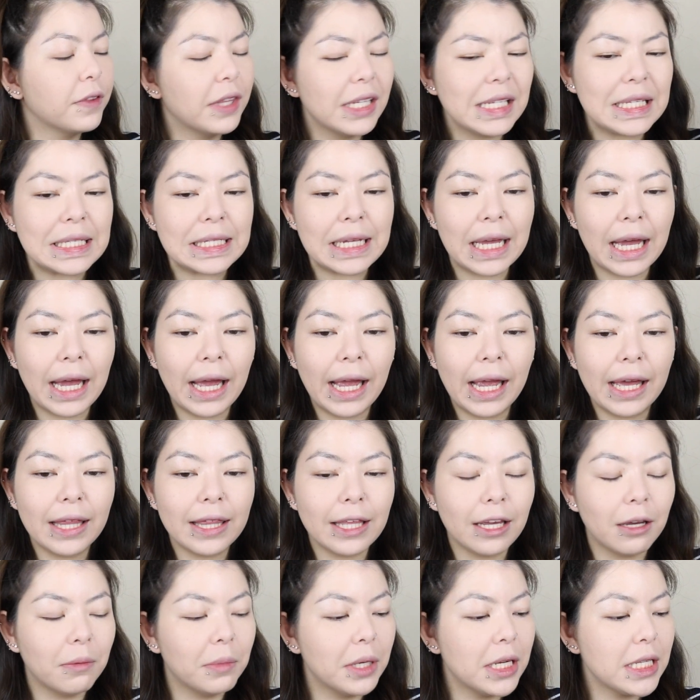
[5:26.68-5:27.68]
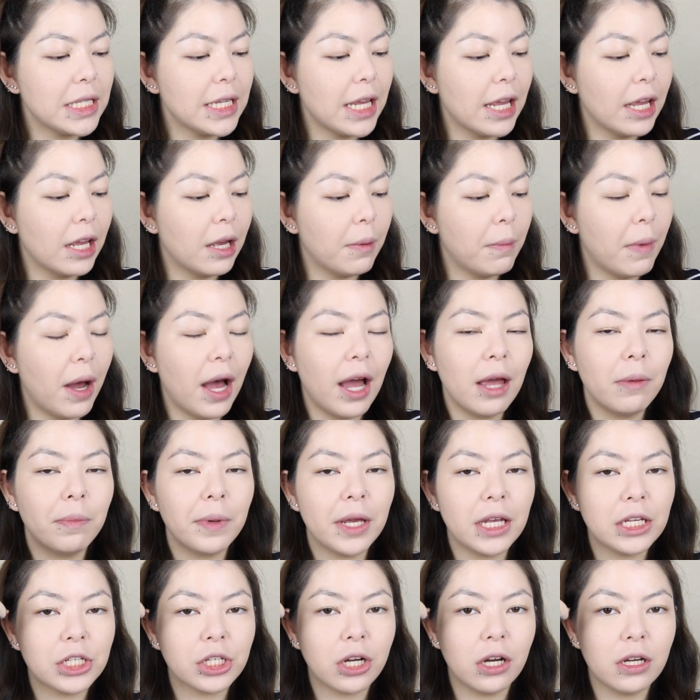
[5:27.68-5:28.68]
For this guy, I think I'm gonna take my
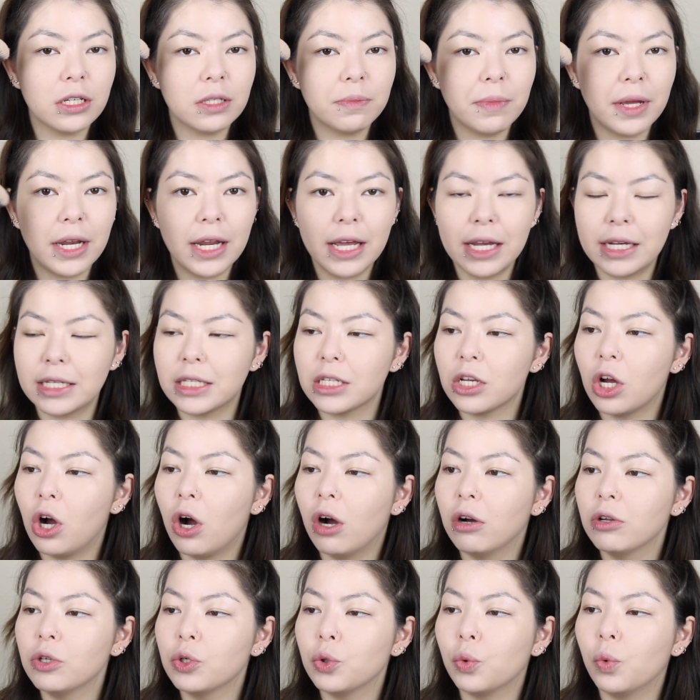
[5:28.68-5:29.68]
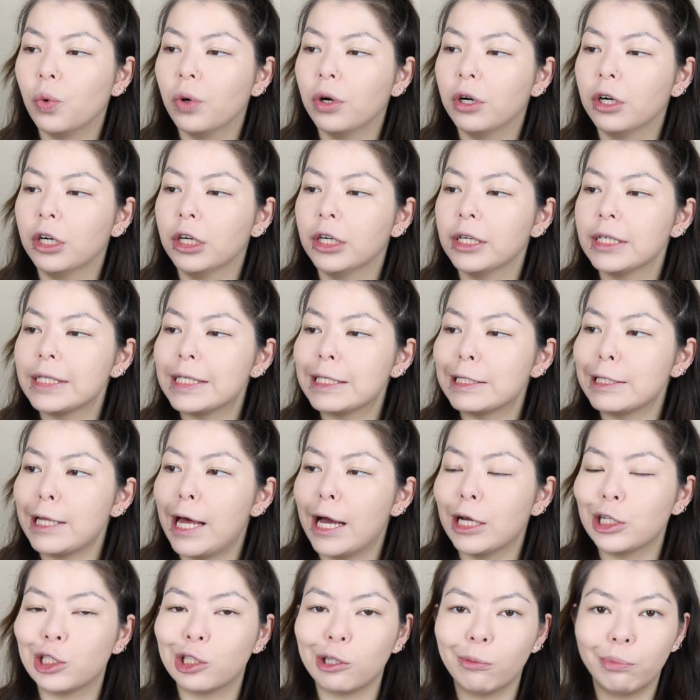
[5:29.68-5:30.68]
BH Cosmetics contour
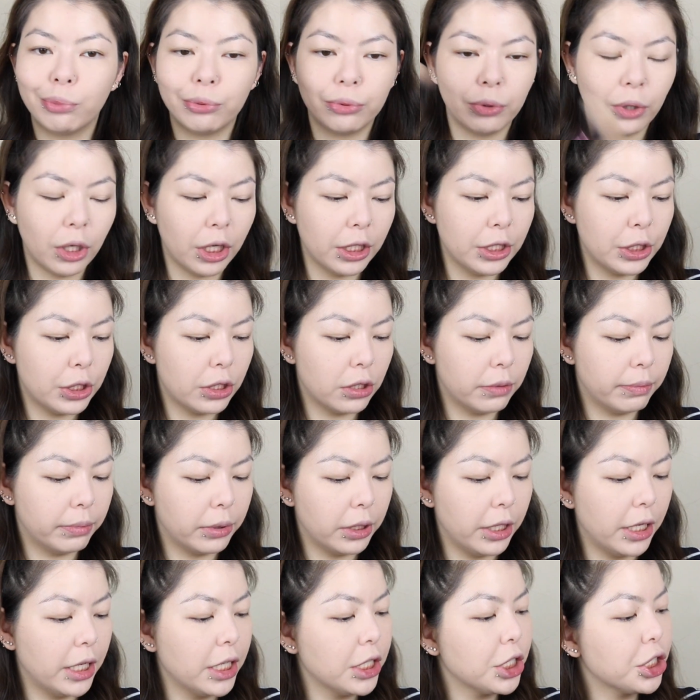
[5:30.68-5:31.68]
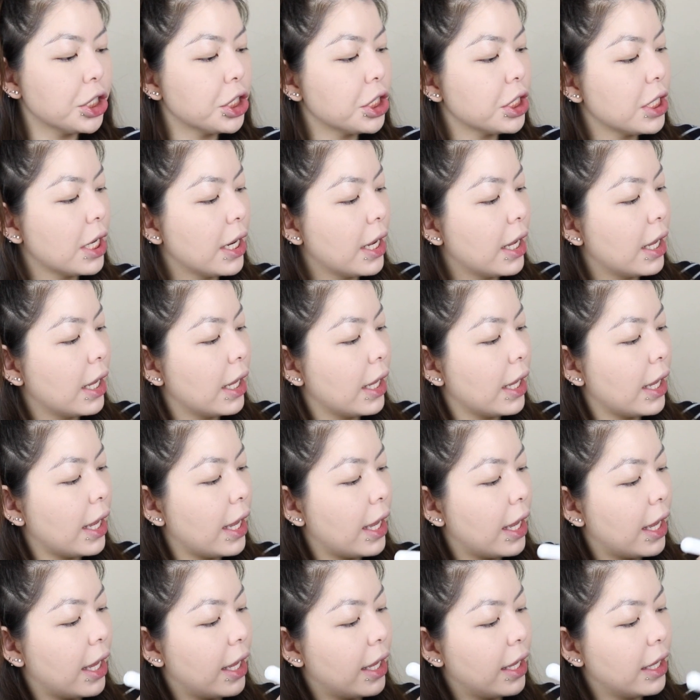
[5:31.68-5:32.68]
slash bronzer brush
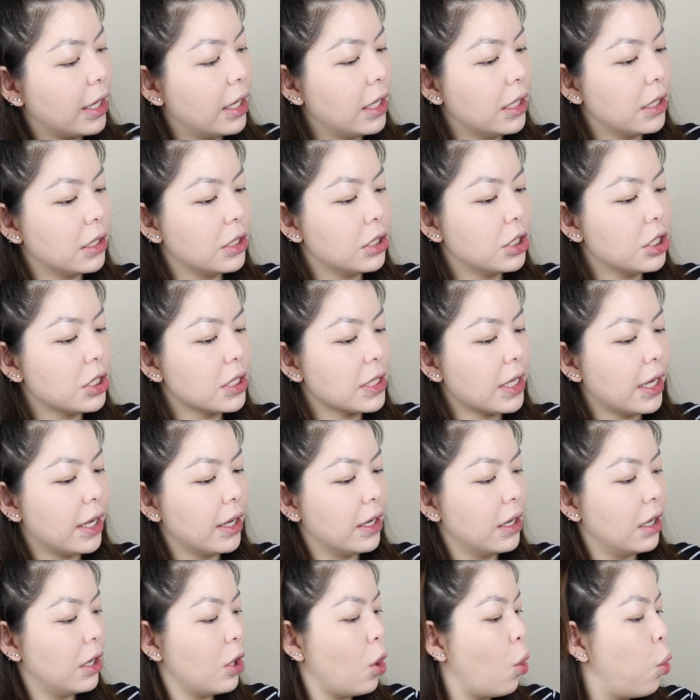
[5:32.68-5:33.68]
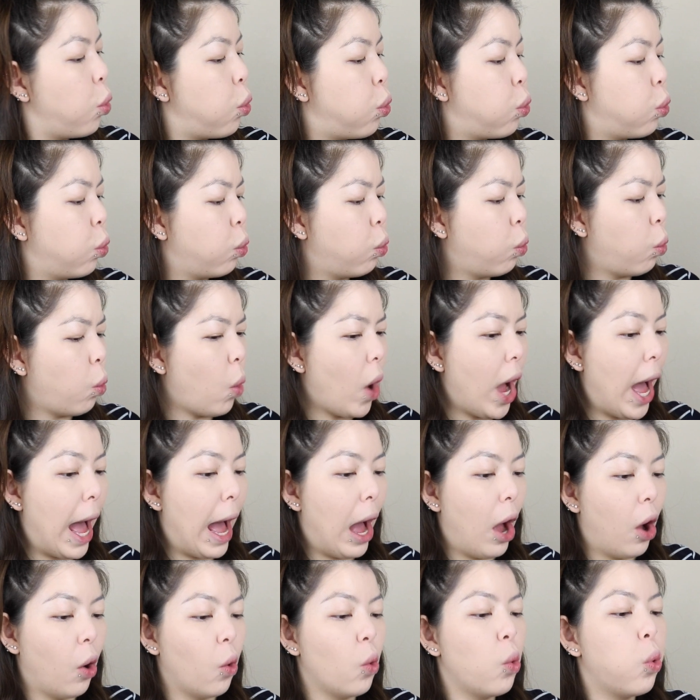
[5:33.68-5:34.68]
and just kind of,
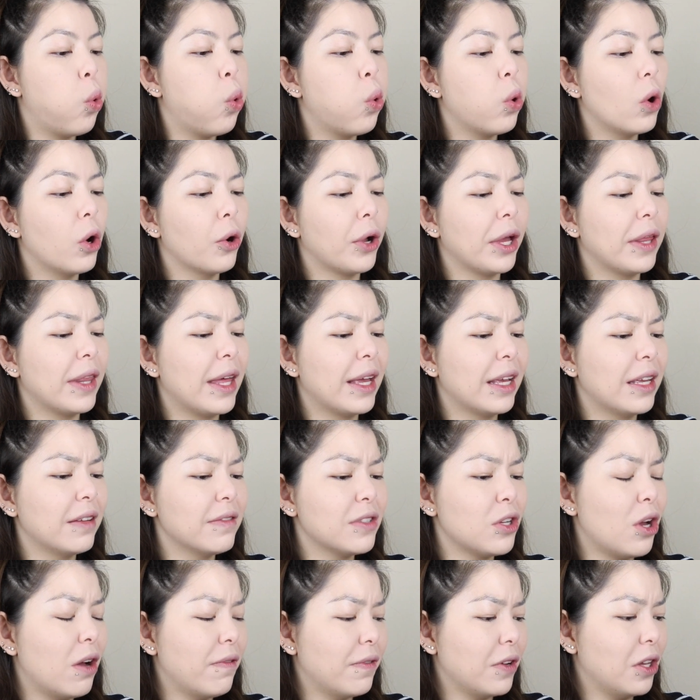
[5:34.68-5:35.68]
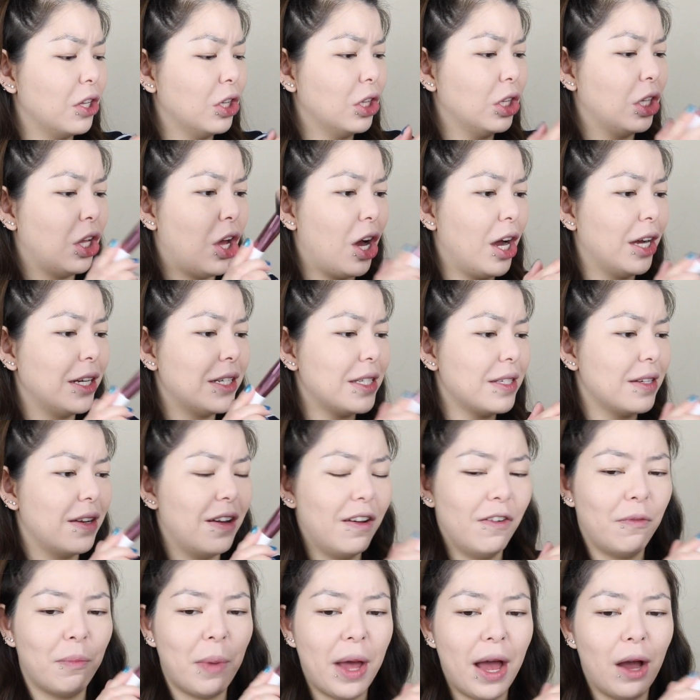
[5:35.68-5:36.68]
wow. Okay, that gives off a lot
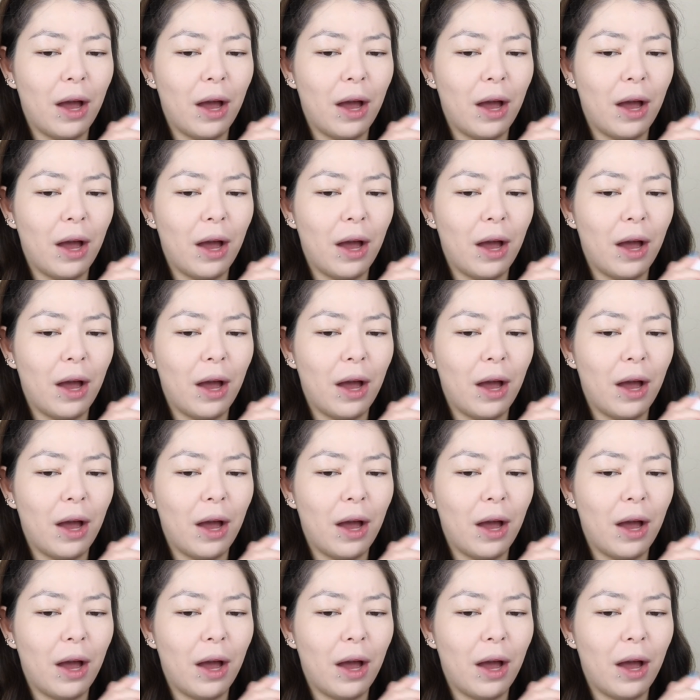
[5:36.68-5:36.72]
of